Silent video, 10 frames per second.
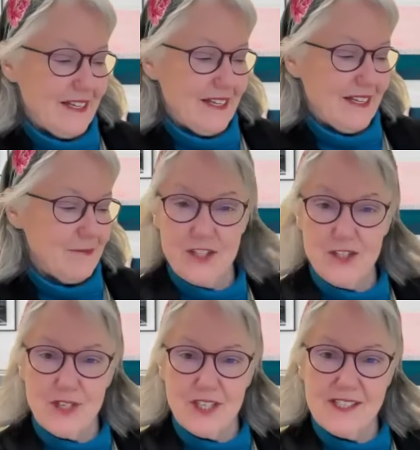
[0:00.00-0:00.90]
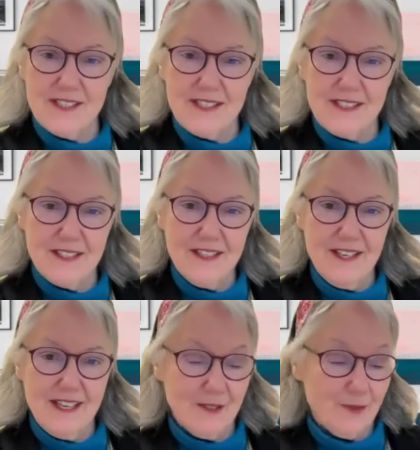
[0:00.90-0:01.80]
I'm Jan
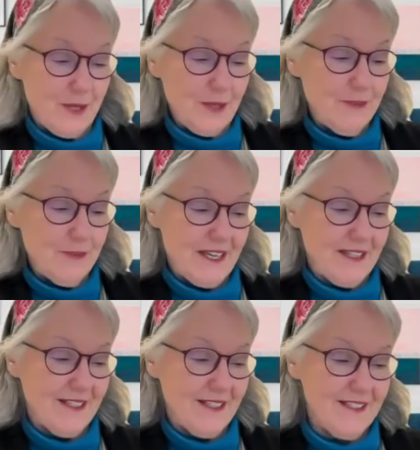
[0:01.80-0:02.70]
Jorgensen and the website